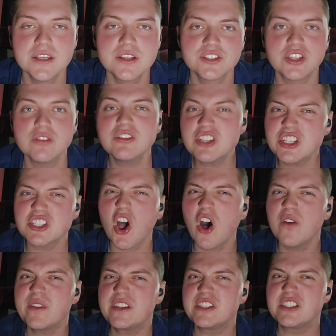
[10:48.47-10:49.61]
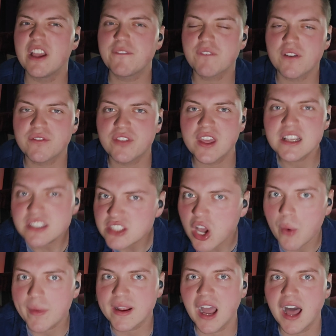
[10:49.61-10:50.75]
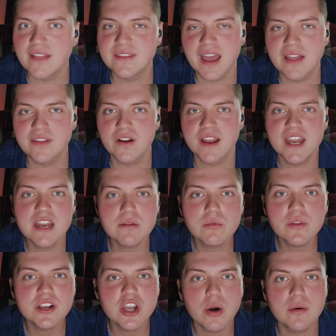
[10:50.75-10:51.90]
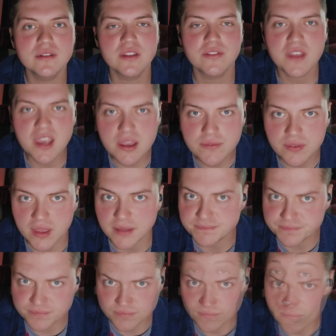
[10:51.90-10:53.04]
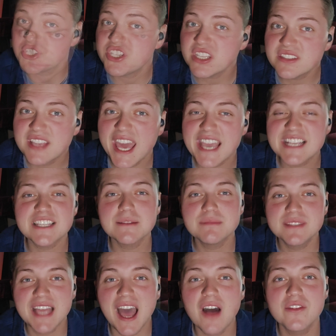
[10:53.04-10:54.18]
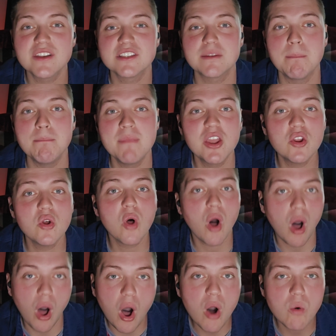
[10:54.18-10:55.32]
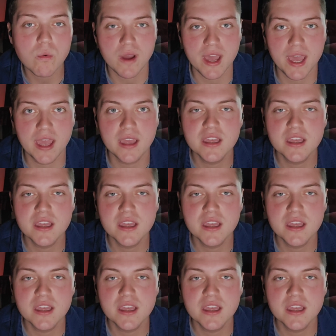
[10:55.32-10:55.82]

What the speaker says: So there's just all these different things going on down there. He didn't really know what to think of it. But she takes him down this middle hallway.